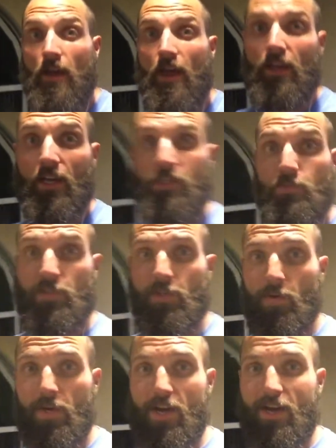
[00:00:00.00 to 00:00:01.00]
Hey guys, what's
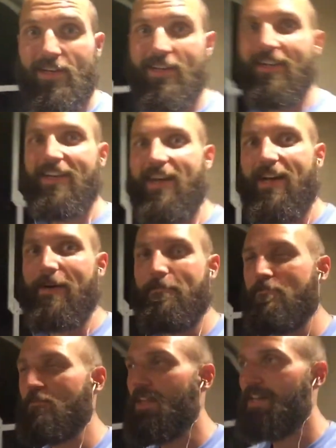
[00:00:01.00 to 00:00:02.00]
going
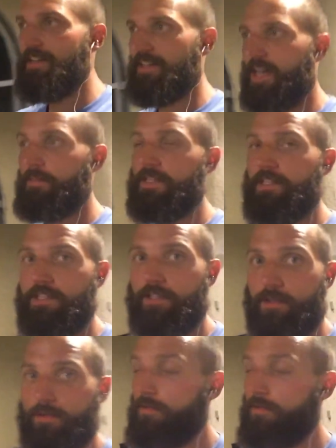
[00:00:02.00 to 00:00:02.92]
on? Coming to you